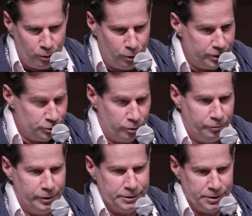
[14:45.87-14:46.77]
or is
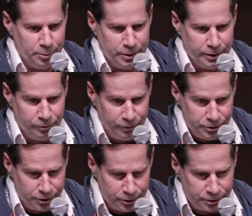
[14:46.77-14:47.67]
offering similar
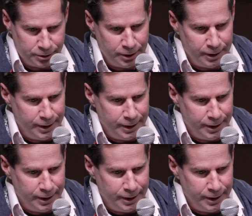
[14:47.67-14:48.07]
features,